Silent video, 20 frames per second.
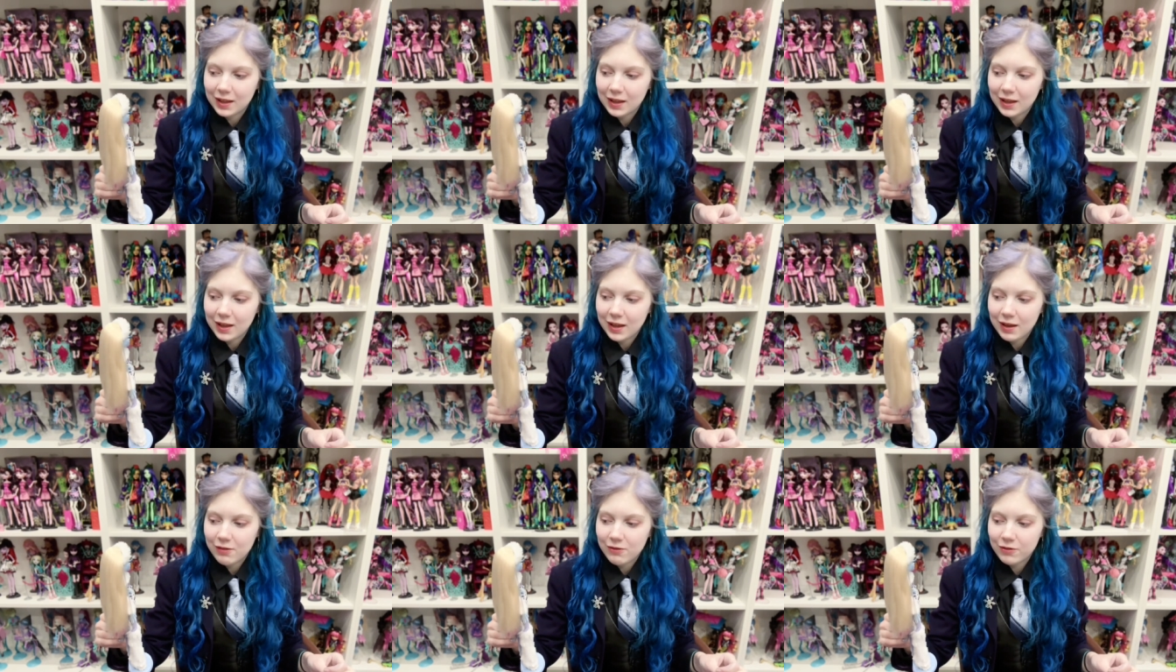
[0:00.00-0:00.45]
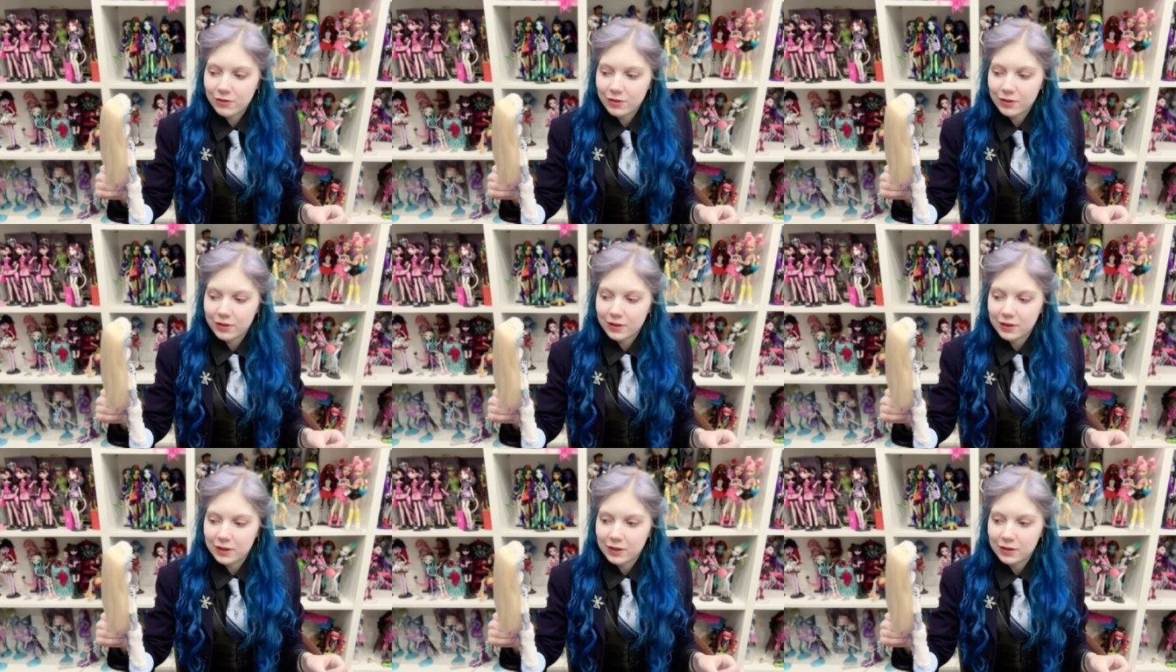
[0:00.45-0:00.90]

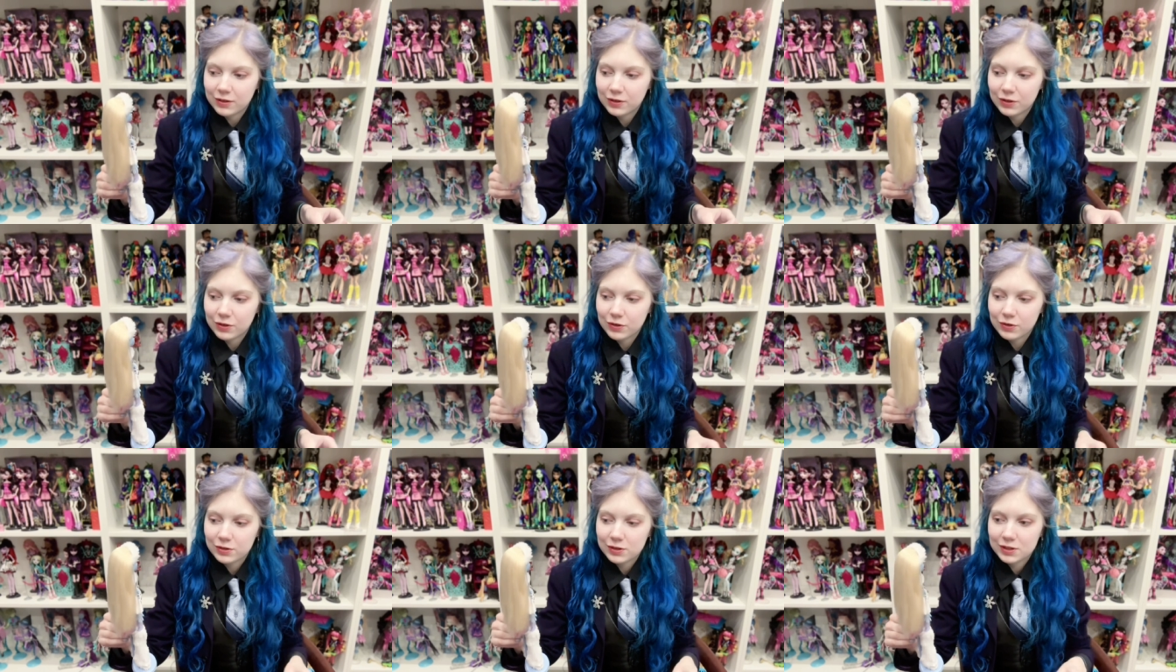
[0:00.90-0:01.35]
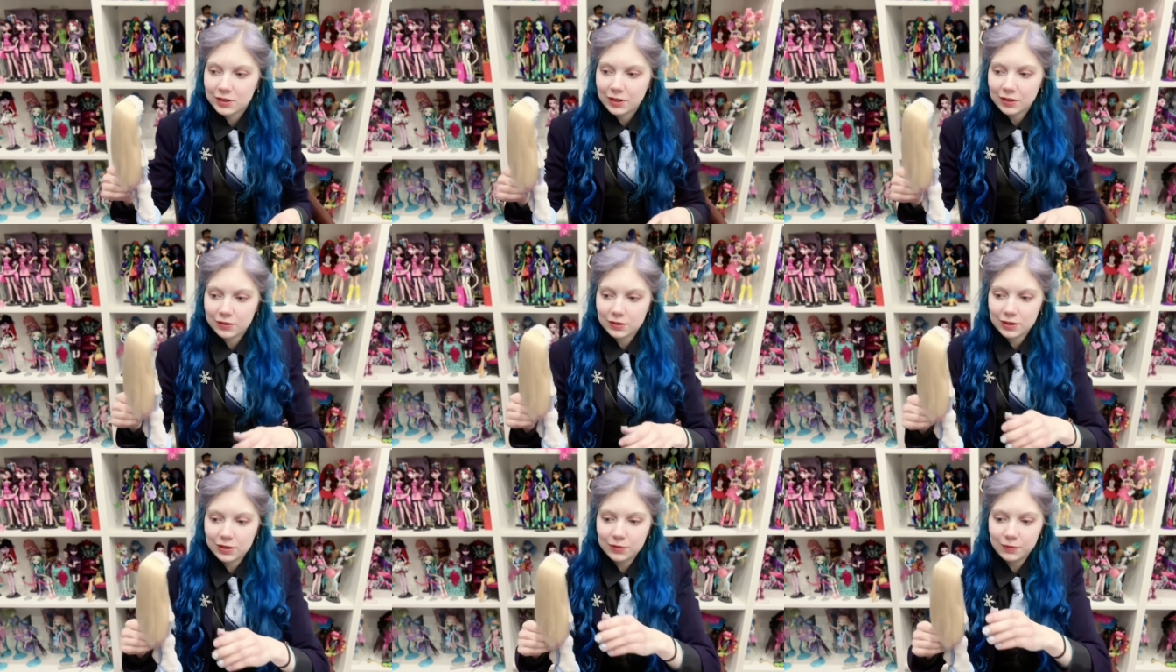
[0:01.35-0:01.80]
Everything in her,
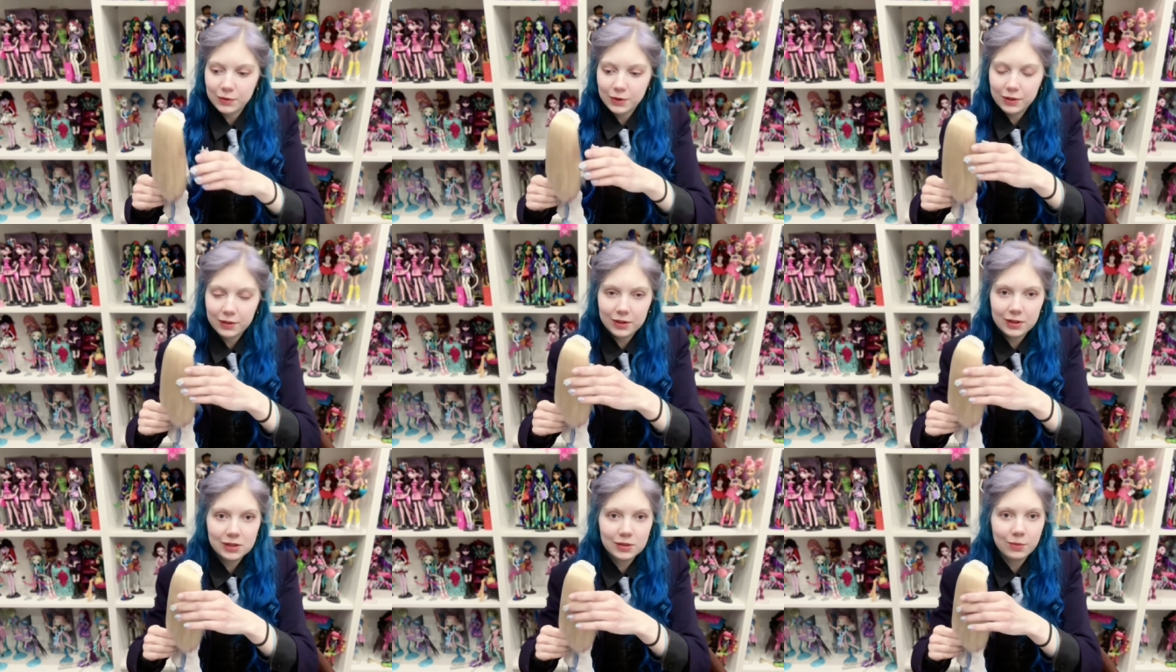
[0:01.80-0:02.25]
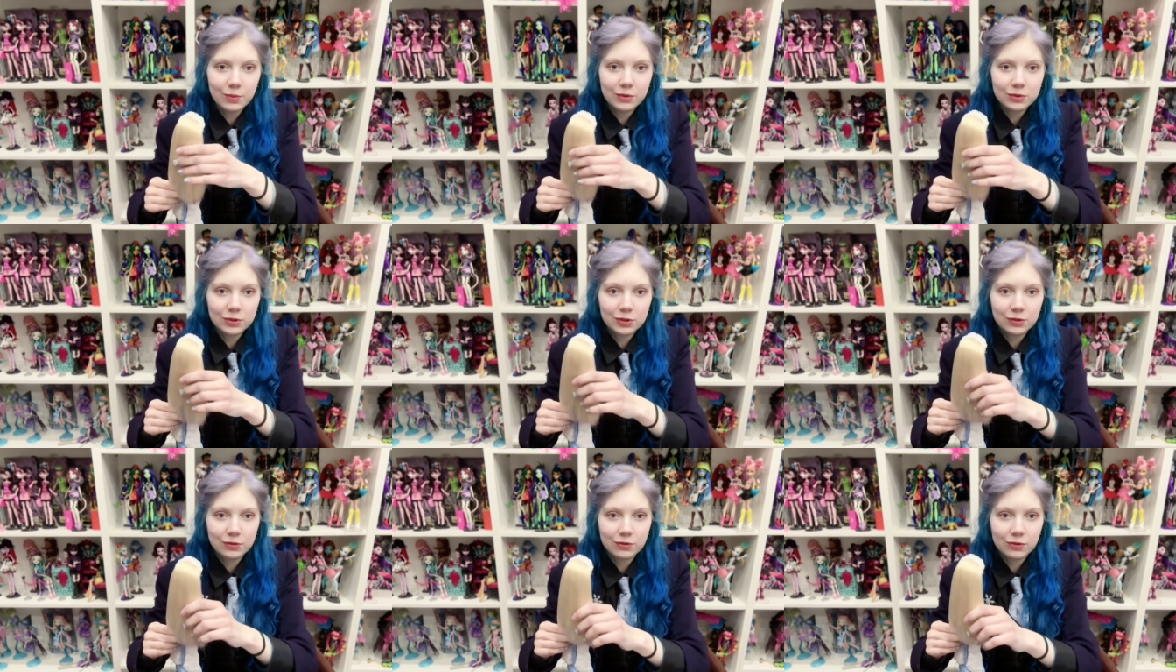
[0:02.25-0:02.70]
starting with this
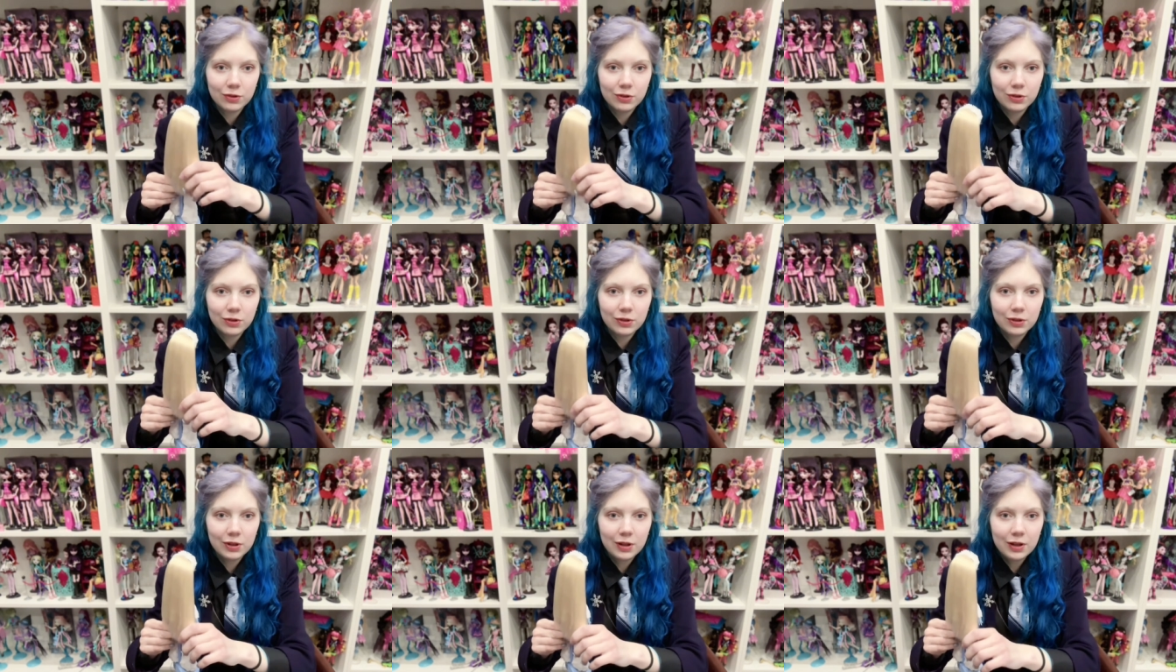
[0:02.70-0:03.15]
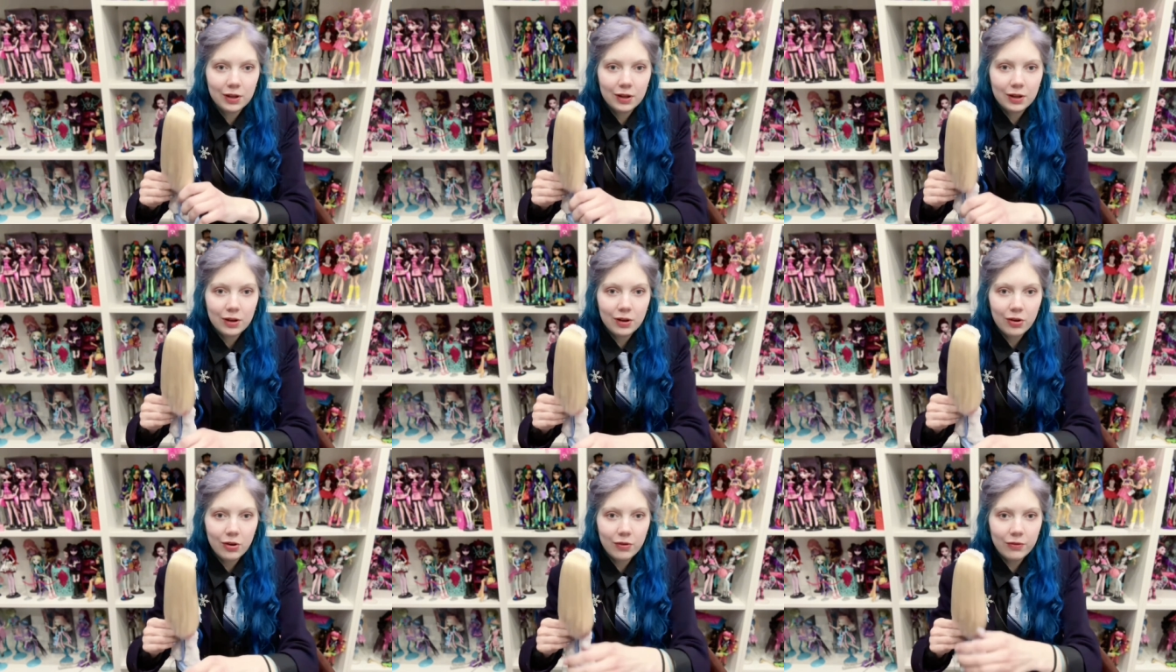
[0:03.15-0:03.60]
waterfall
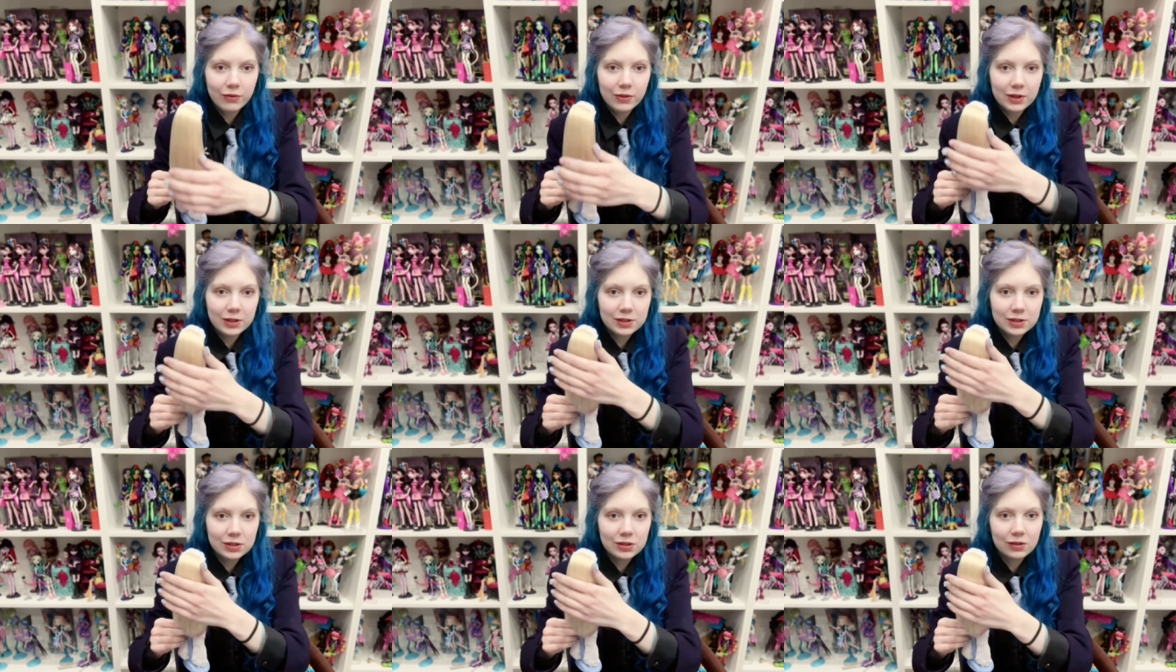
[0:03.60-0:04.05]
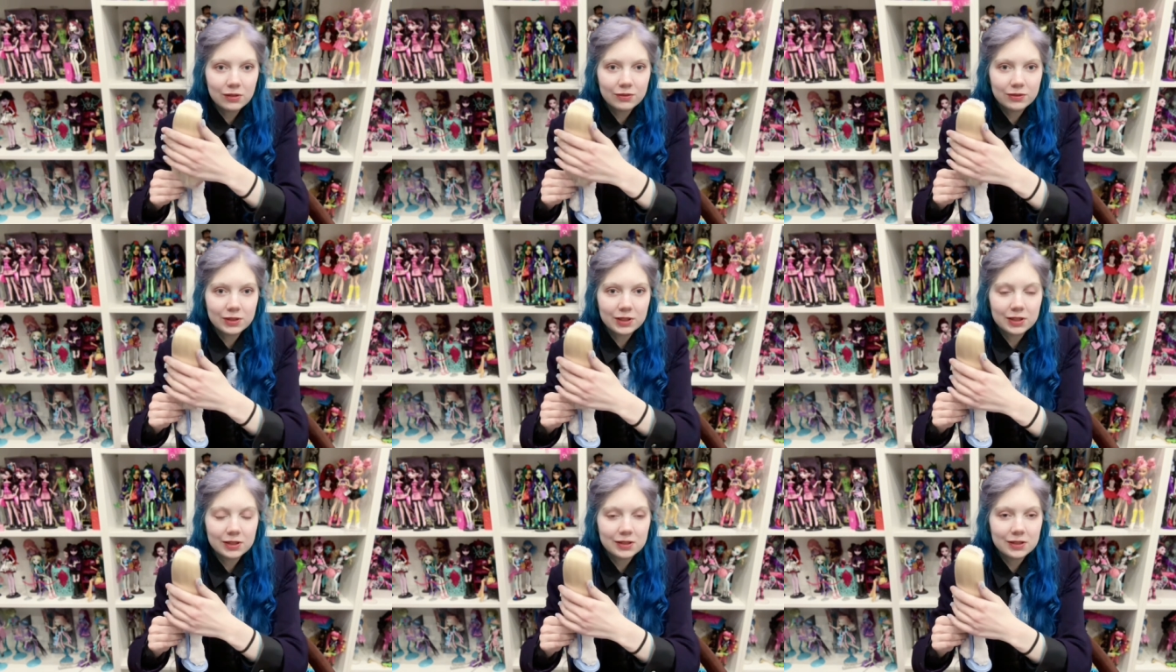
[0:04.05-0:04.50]
of the
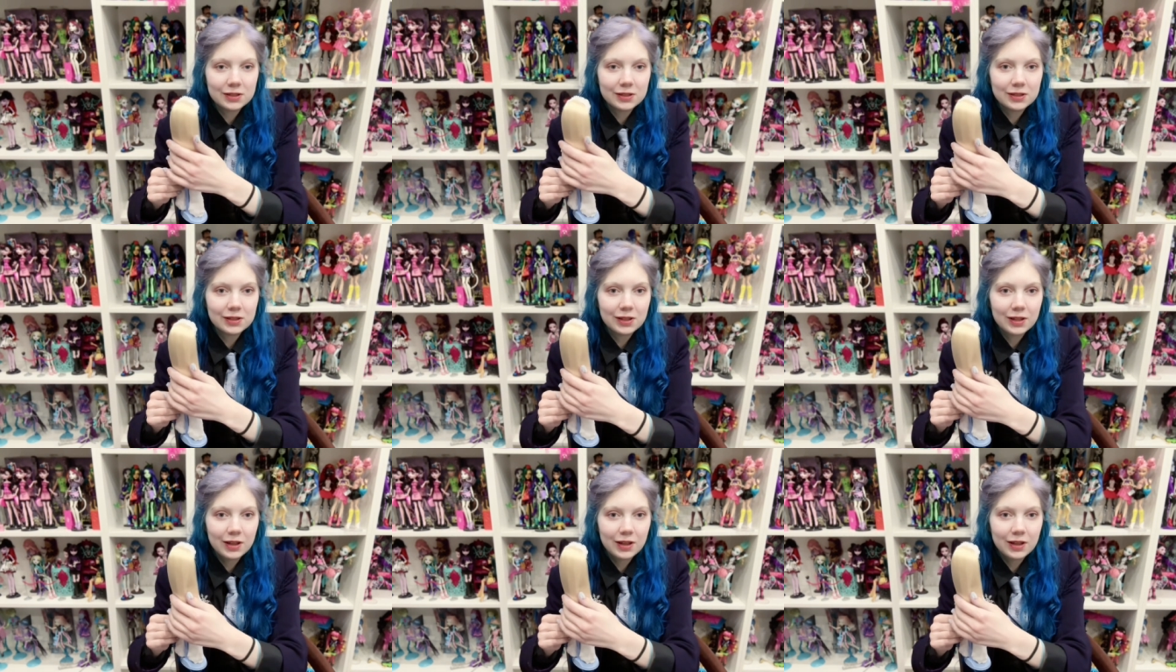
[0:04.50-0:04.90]
softest